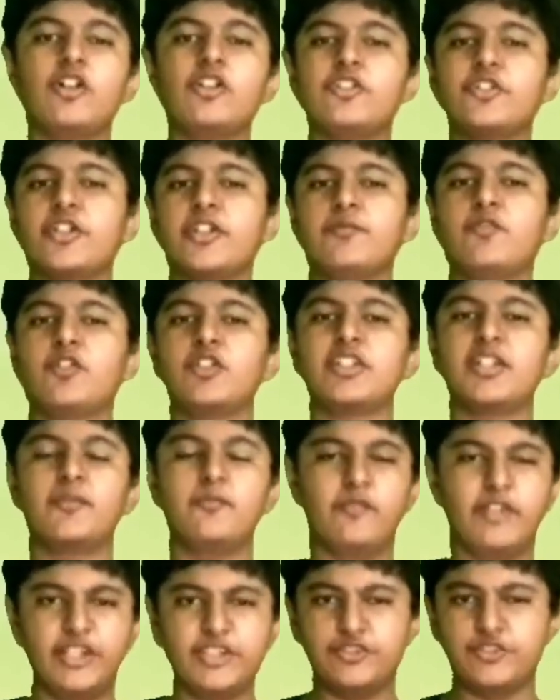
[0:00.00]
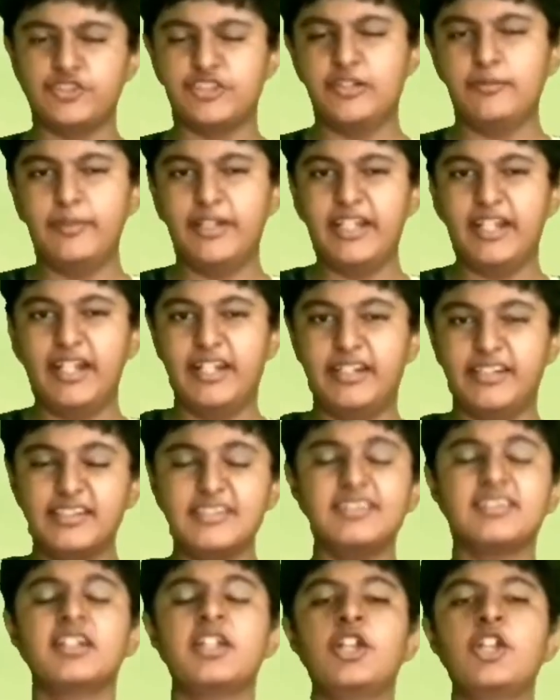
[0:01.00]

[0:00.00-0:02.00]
Also, you can follow some various social media handles.